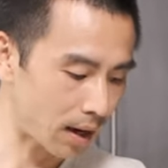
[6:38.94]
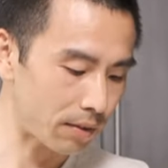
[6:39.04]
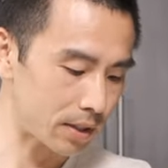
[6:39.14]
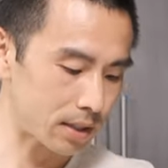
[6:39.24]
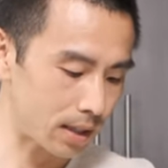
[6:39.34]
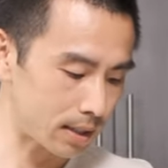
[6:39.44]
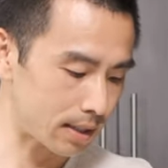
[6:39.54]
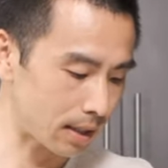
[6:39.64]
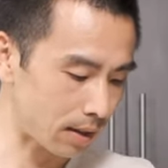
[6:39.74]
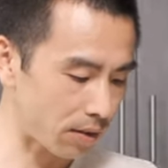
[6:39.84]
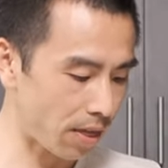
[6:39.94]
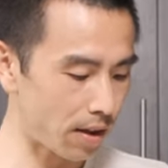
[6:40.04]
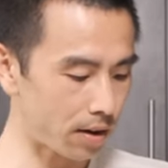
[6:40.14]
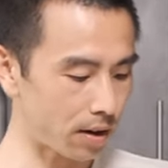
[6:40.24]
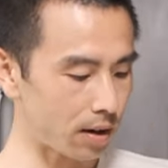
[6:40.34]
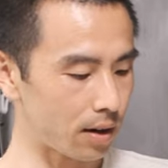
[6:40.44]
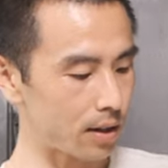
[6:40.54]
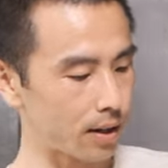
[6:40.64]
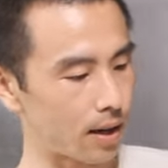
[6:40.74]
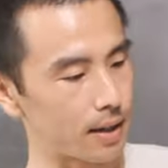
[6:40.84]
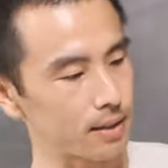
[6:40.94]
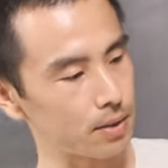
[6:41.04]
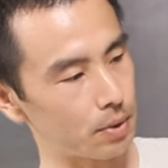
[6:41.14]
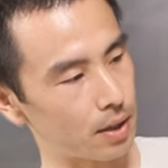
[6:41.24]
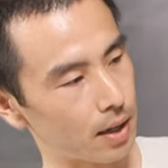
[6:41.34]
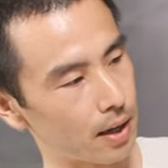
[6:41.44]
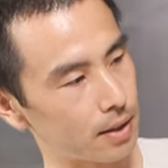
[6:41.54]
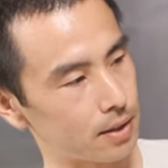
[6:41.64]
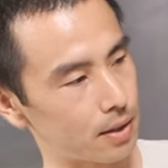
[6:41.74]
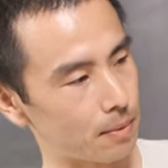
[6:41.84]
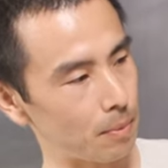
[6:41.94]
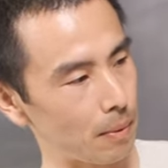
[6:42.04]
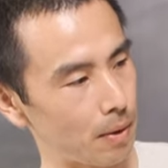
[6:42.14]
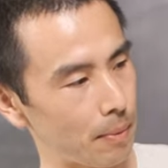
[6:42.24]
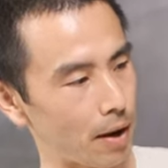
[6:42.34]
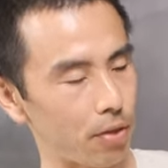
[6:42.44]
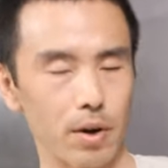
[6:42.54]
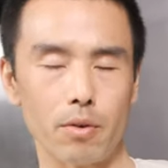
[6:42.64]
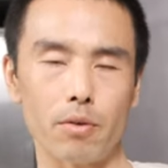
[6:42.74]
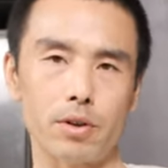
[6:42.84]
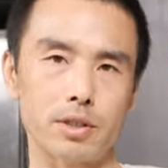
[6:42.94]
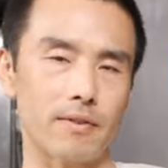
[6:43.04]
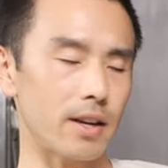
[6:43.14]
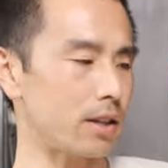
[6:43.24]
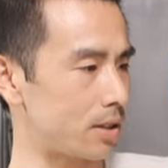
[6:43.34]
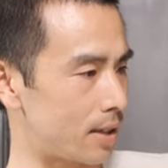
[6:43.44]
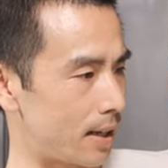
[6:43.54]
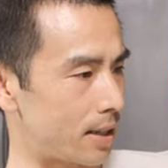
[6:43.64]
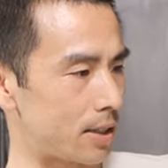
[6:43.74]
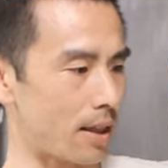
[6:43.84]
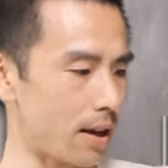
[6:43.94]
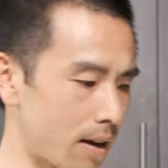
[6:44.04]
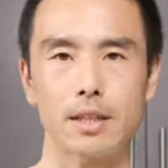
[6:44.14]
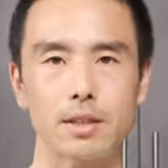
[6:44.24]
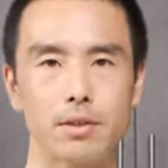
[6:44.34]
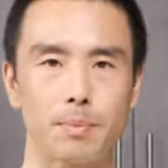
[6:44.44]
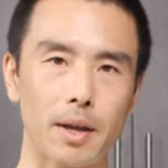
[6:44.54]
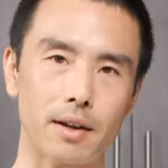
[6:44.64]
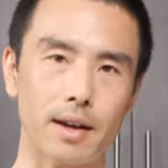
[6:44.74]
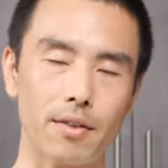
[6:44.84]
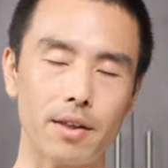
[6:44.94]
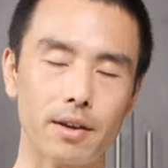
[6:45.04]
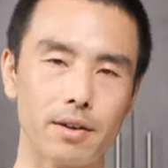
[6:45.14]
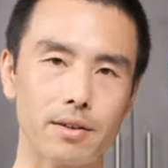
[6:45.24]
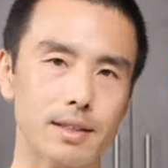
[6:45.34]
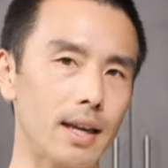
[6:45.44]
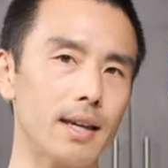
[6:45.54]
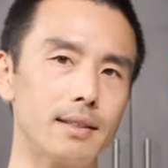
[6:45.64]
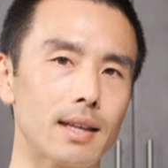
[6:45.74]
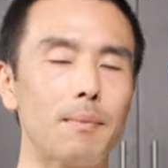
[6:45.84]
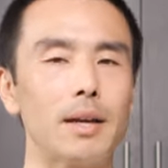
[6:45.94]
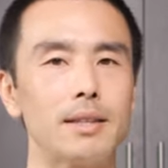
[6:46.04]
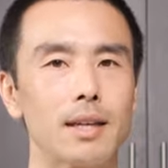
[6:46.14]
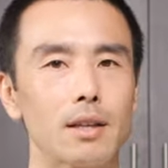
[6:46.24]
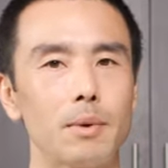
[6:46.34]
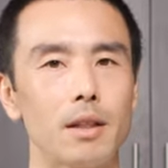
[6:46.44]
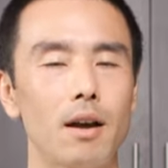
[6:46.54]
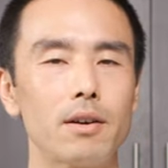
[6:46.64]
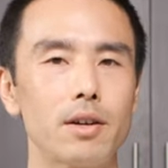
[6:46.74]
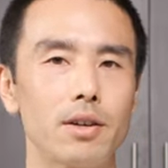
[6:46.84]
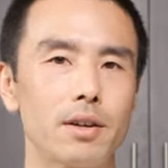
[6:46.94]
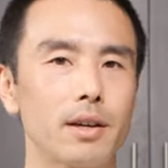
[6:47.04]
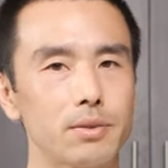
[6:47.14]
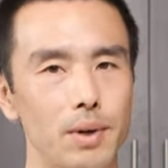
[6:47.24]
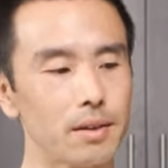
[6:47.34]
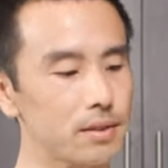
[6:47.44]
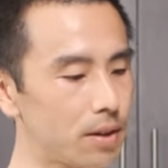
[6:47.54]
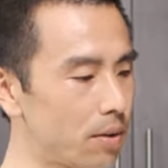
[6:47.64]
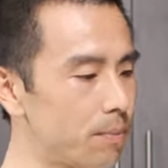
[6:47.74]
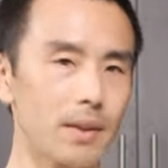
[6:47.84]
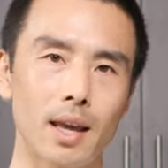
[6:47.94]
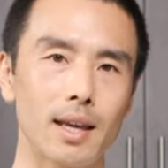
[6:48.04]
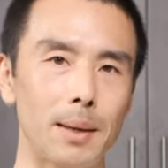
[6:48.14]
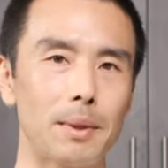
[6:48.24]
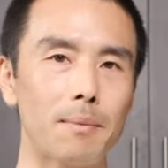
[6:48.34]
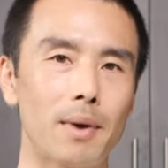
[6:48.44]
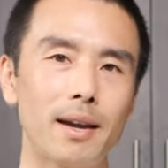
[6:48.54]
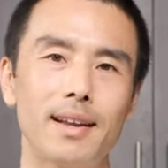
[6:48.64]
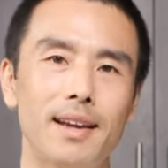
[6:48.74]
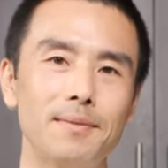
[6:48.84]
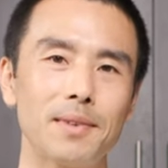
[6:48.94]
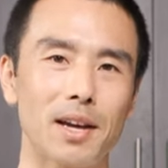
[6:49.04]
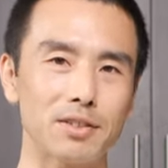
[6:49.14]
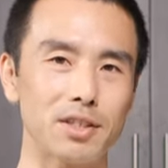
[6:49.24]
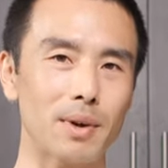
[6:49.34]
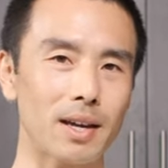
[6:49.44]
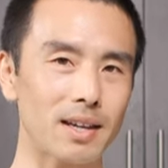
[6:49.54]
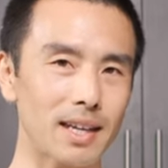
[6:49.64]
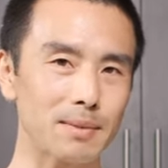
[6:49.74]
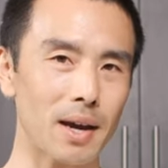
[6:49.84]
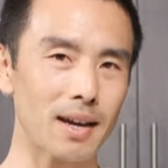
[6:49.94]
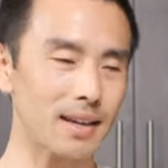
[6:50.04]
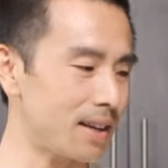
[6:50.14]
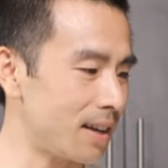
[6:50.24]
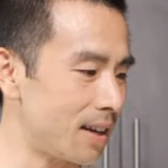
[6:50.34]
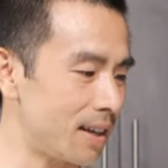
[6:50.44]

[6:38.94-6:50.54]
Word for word: obviously this is a thinner cut. We cut it to maybe about three quarters of an inch to an inch thick. So depending on how thick your steak is, that might take a little bit longer to cook as well. So keep that in mind and I'll see you guys back in uh,